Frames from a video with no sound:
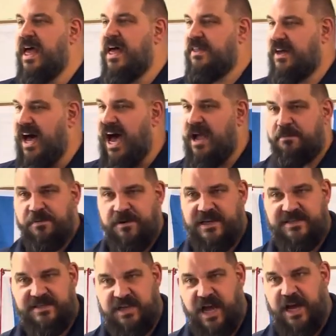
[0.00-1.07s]
The high
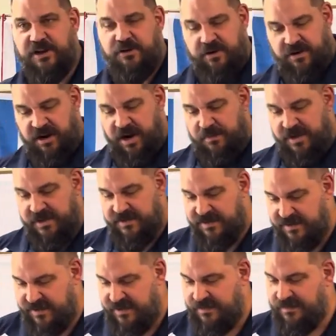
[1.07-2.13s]
priest's
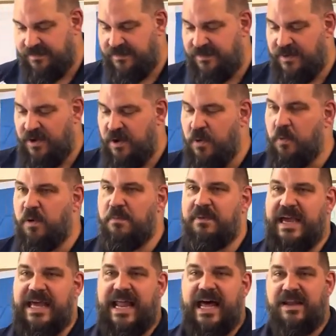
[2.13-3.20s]
undergarments were
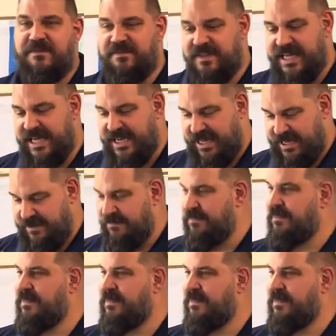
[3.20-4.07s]
made out of linen,